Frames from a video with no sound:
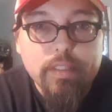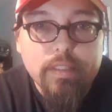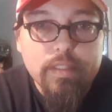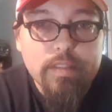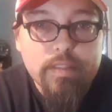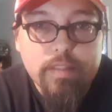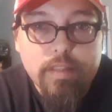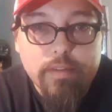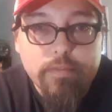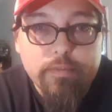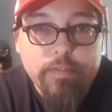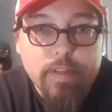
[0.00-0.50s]

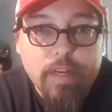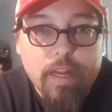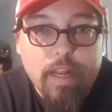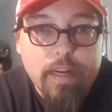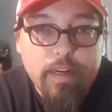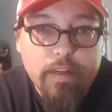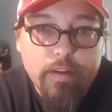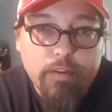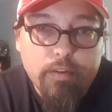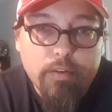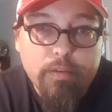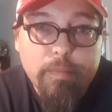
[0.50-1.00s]
stuff that I
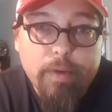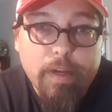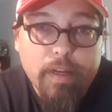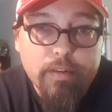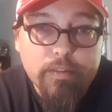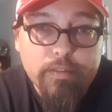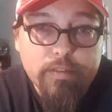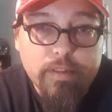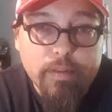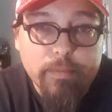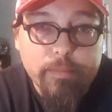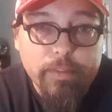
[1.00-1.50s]
know
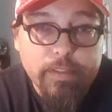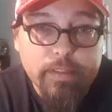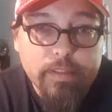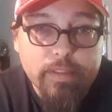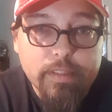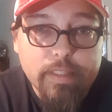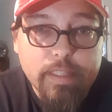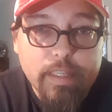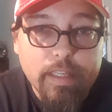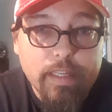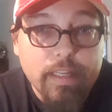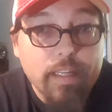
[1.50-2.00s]
about drumming,
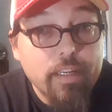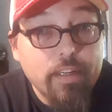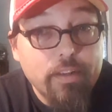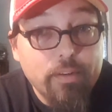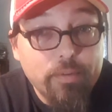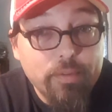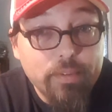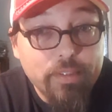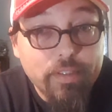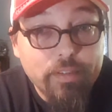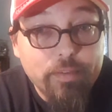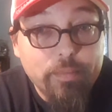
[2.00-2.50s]
and I know
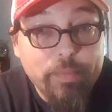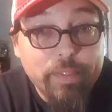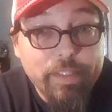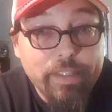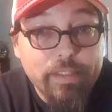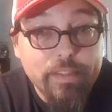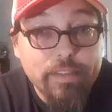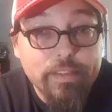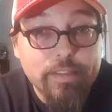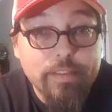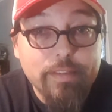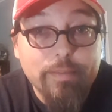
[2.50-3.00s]
a little
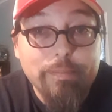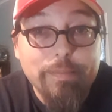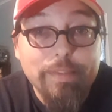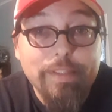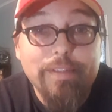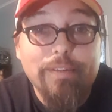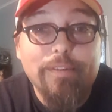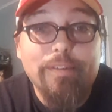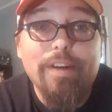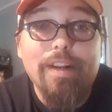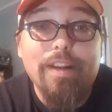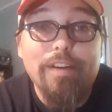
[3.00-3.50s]
bit and I've
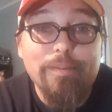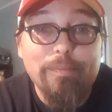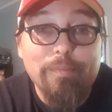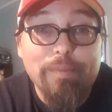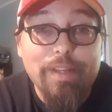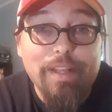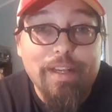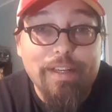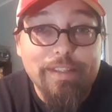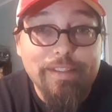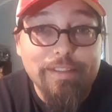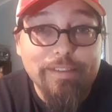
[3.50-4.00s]
been around the
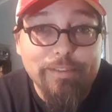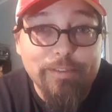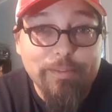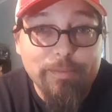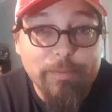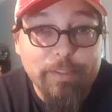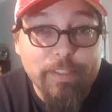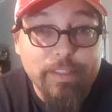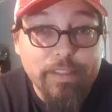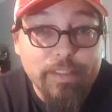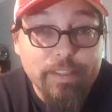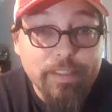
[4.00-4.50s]
block a little
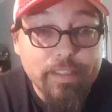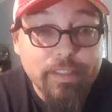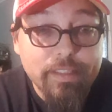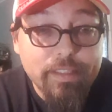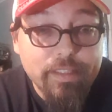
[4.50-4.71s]
bit.